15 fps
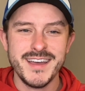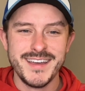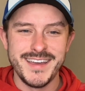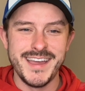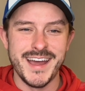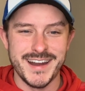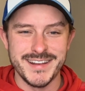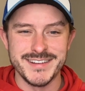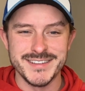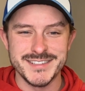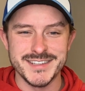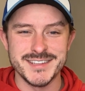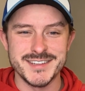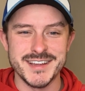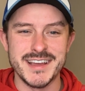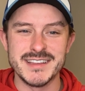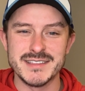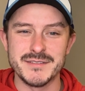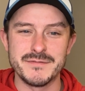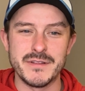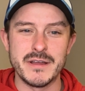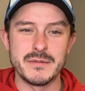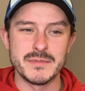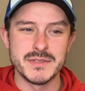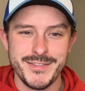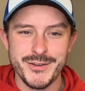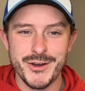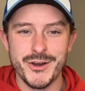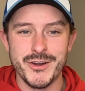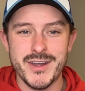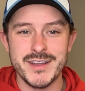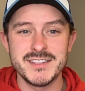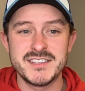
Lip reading: he had an assist against the Flames. The Hurricanes,